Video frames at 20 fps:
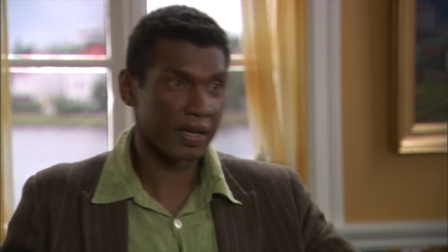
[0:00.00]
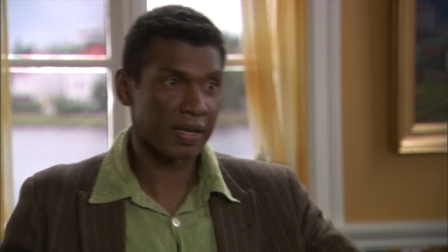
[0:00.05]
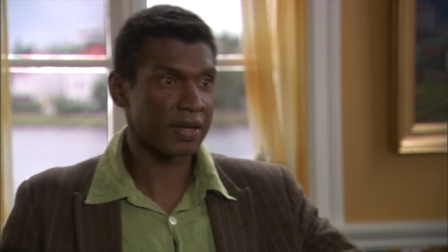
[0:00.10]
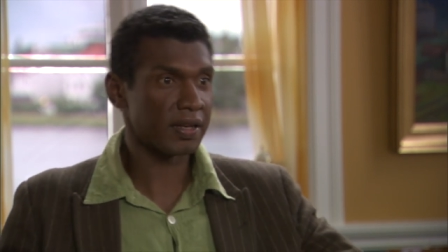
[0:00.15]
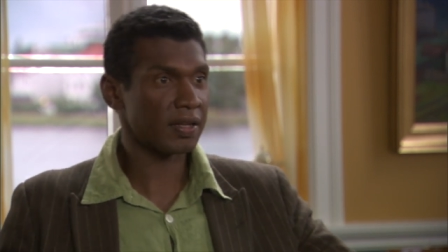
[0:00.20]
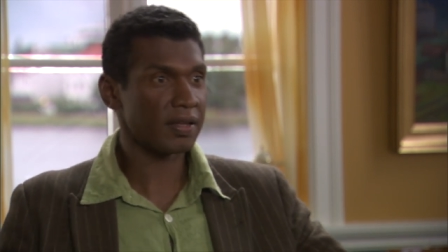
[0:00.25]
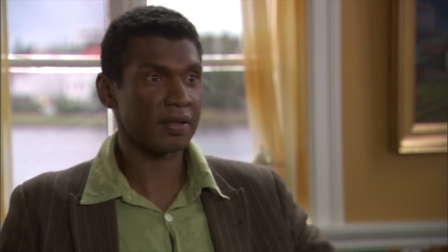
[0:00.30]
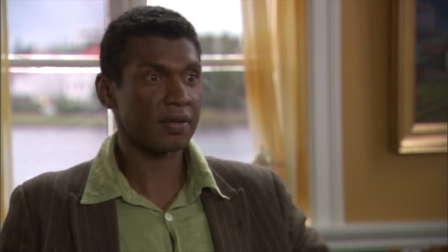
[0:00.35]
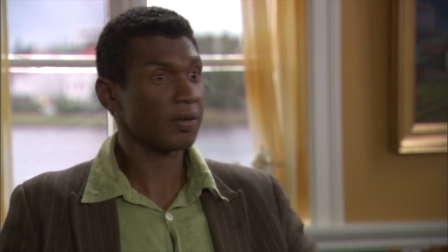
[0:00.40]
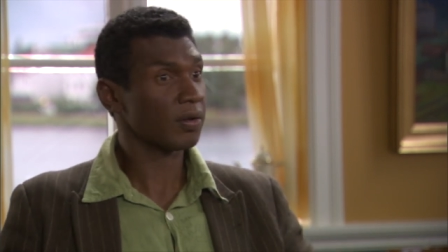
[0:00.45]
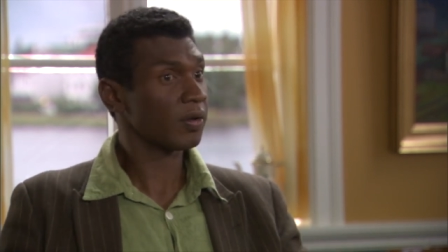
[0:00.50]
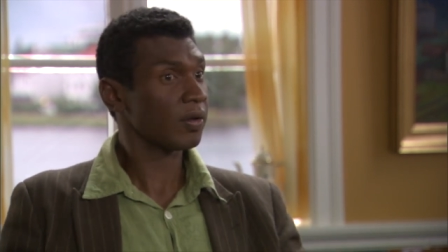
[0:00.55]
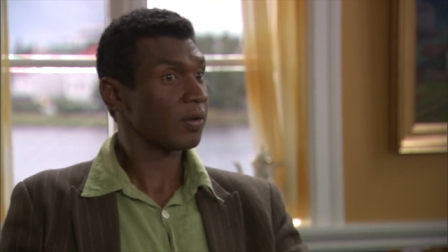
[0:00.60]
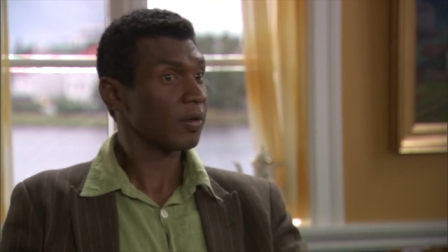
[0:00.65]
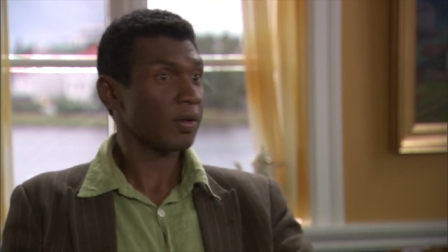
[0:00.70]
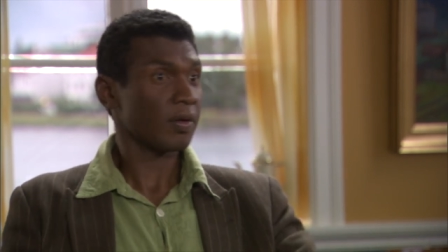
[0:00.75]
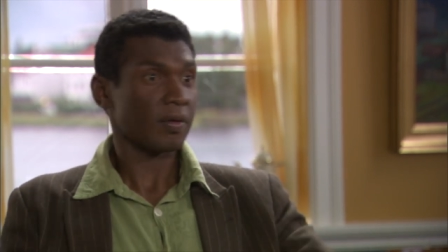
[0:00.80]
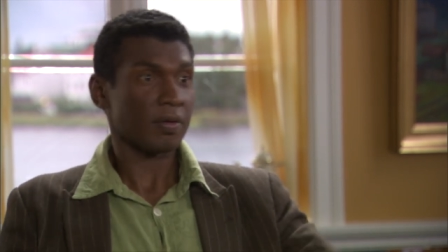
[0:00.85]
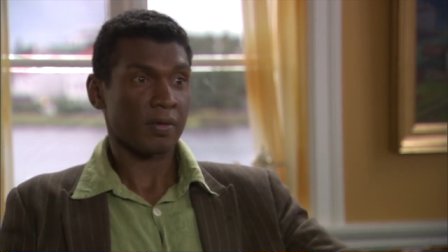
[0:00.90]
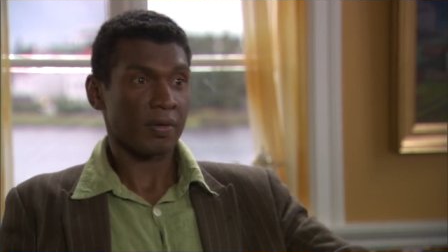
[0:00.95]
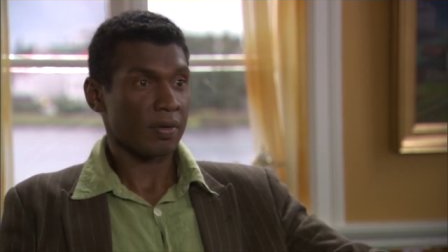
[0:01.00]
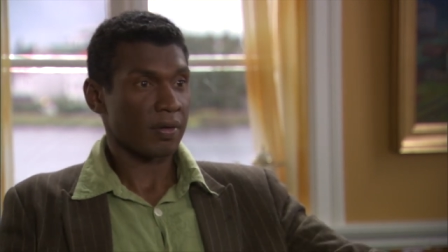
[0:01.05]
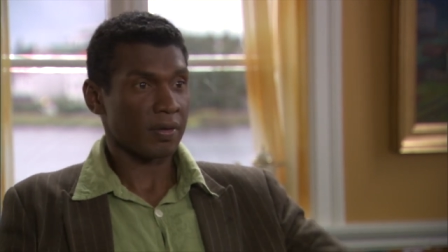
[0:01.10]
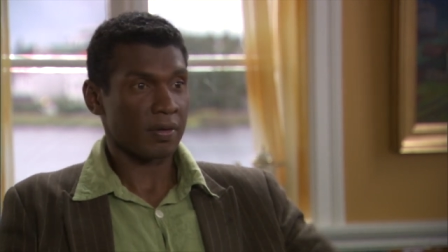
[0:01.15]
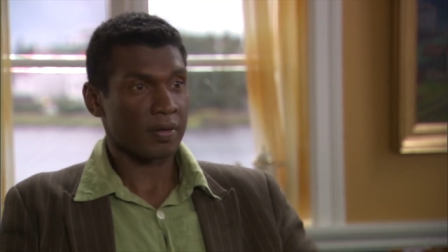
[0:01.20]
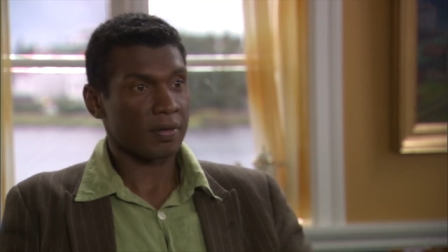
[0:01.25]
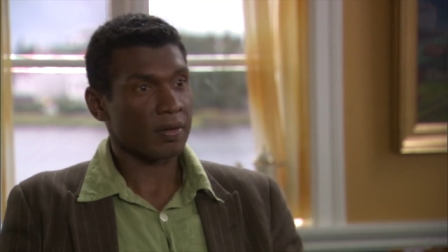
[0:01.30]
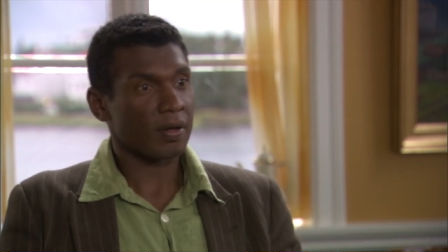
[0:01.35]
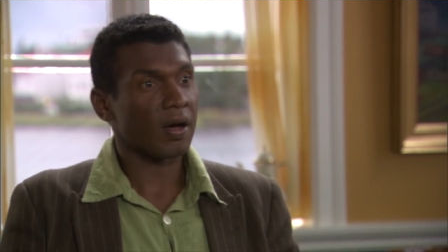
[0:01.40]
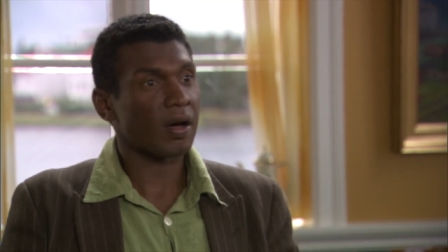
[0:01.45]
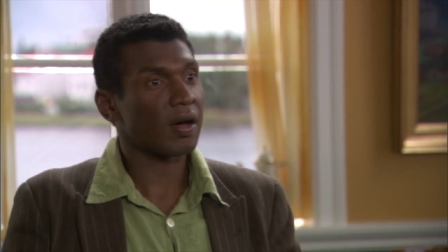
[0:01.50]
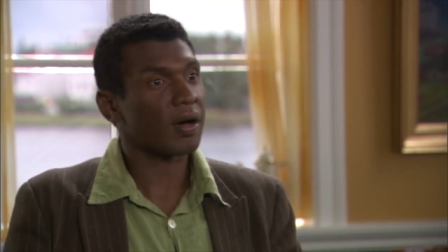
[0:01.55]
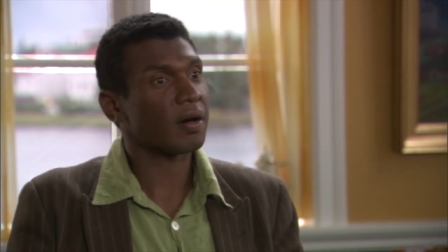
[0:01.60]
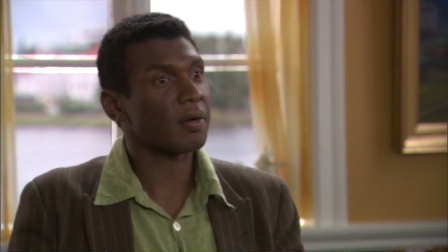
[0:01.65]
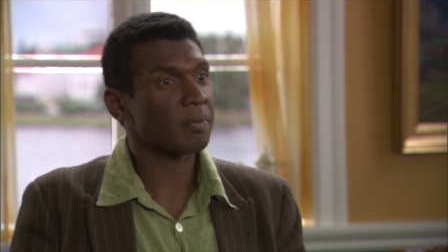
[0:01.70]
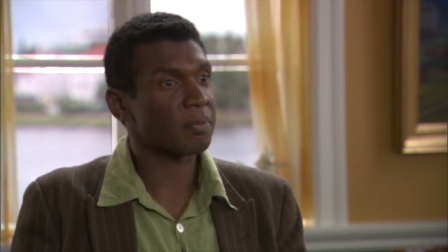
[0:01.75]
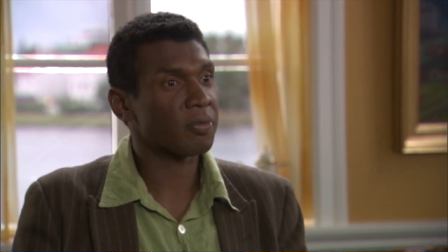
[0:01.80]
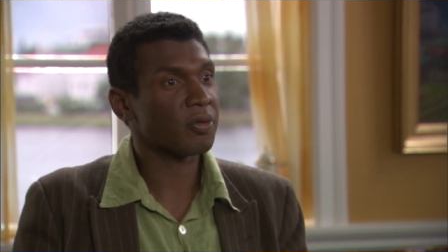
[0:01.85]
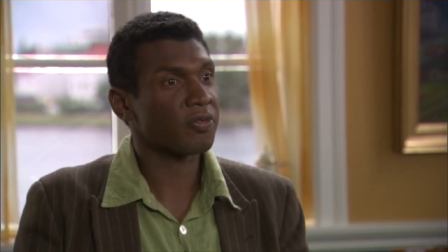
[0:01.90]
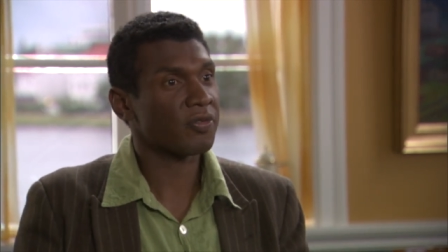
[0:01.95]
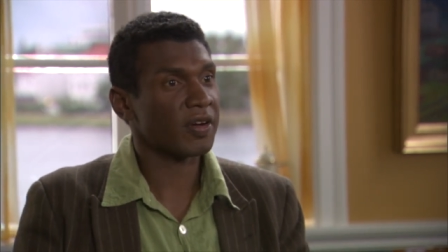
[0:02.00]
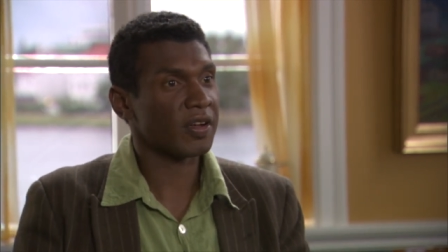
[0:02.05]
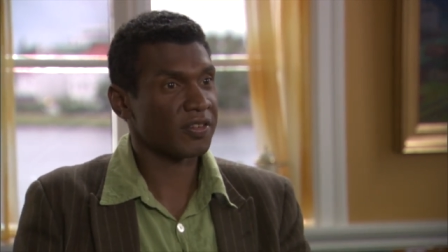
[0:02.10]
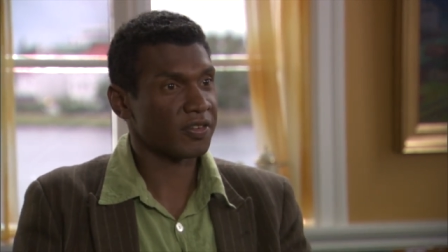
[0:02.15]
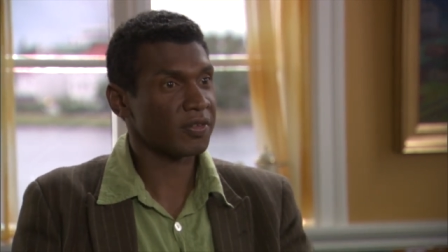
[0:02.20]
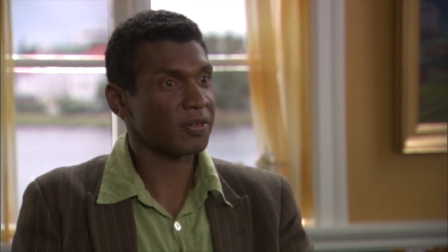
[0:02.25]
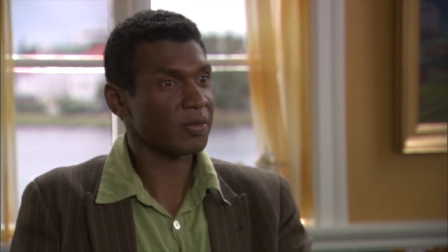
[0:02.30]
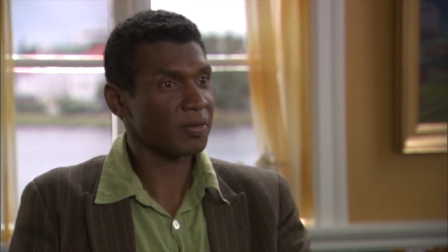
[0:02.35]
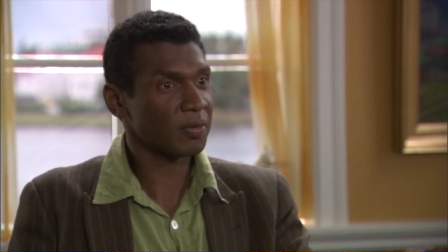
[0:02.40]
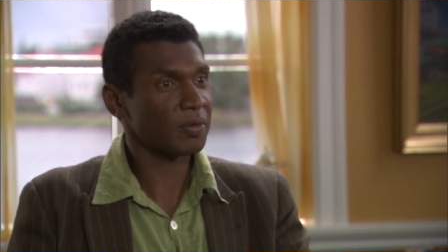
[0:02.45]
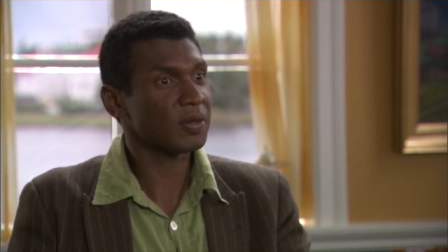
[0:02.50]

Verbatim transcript: any um, professional sure.